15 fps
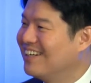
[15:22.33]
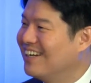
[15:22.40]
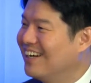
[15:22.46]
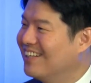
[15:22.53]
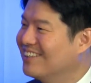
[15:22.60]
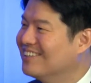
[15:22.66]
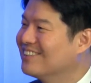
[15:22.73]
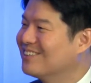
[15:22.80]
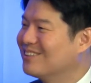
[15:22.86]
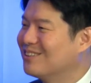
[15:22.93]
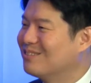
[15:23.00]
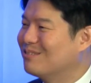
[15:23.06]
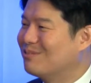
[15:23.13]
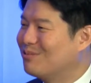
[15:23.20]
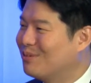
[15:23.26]
And this is
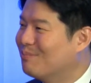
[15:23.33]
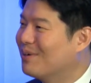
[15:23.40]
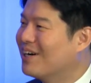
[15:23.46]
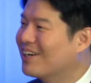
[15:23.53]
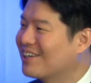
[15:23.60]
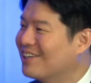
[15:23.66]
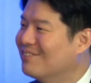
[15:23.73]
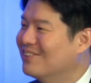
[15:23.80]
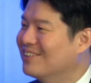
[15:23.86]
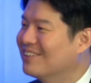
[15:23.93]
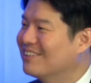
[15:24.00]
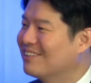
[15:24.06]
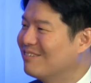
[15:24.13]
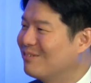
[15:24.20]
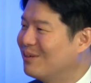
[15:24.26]
a
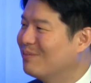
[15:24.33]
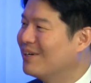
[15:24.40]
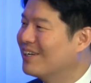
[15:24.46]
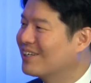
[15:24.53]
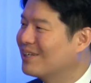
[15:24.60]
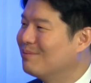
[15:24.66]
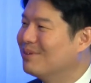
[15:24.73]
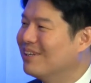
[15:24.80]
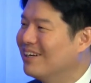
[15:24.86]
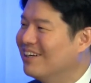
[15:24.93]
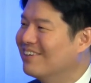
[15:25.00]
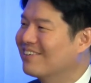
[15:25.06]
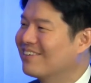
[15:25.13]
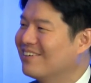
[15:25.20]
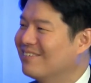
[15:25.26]
remarkable
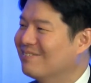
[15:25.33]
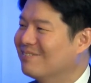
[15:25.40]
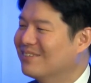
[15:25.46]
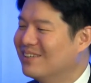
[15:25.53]
outcome.